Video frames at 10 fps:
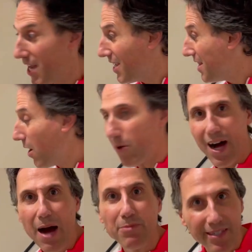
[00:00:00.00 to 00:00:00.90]
Now,
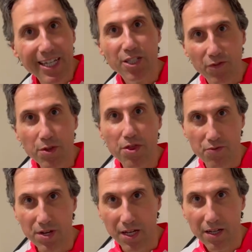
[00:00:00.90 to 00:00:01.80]
I'm six foot
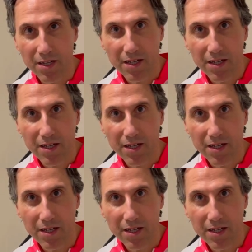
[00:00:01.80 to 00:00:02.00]
three.